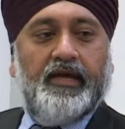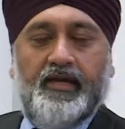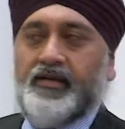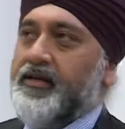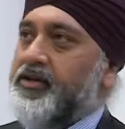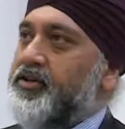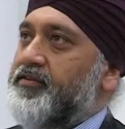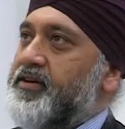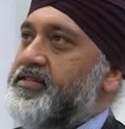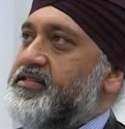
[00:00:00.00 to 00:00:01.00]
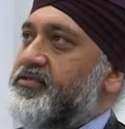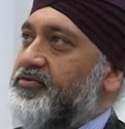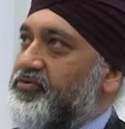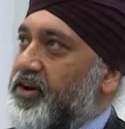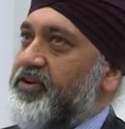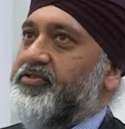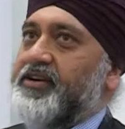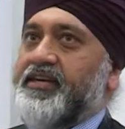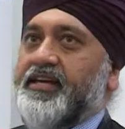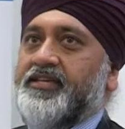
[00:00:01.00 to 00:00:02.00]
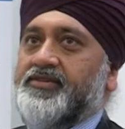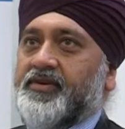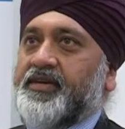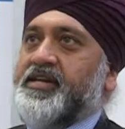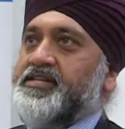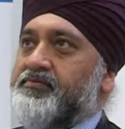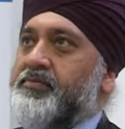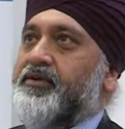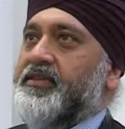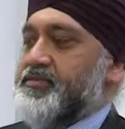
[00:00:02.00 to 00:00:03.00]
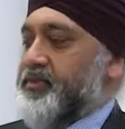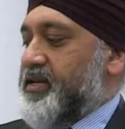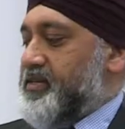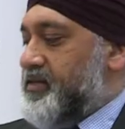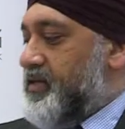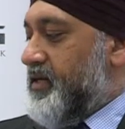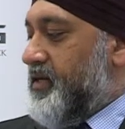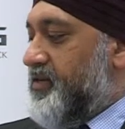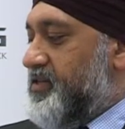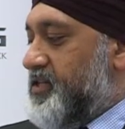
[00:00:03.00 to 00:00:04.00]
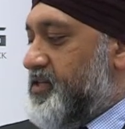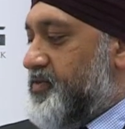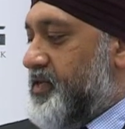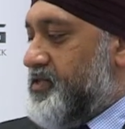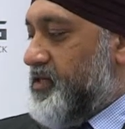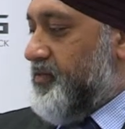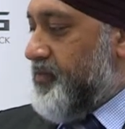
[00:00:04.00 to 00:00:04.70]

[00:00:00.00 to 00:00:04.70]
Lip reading: universities are very, very keen to engage and build this research space up.